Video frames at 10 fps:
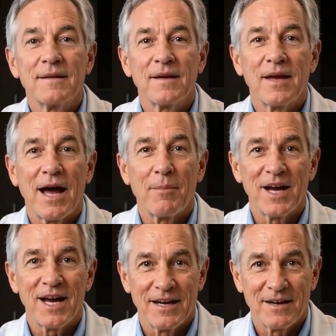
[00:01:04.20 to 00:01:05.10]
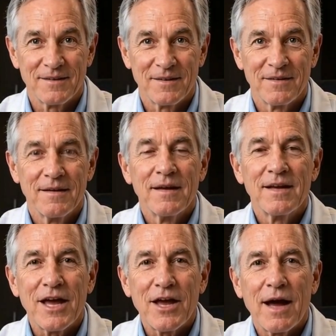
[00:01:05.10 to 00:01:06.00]
leg pain,
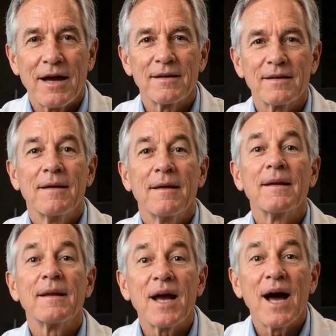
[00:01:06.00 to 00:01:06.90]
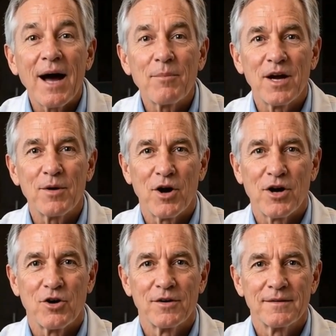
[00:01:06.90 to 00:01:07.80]
tingling, high blood
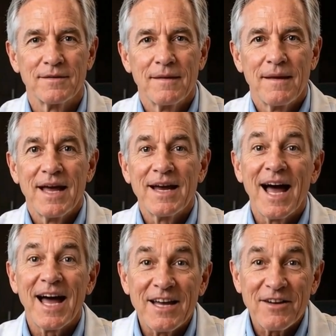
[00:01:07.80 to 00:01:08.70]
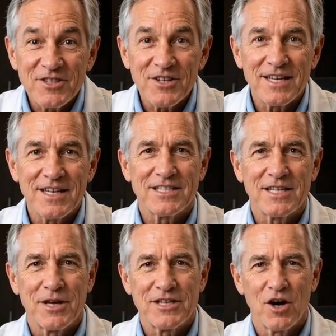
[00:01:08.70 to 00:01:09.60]
pressure, that nagging feeling that
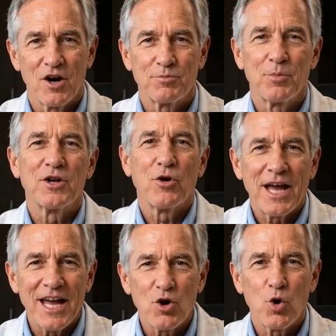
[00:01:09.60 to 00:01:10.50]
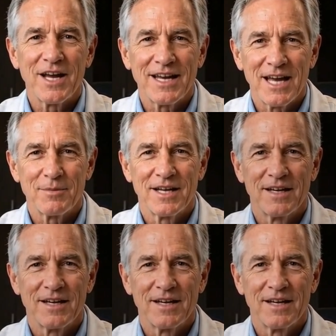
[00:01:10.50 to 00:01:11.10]
something's off but you can't quite name it.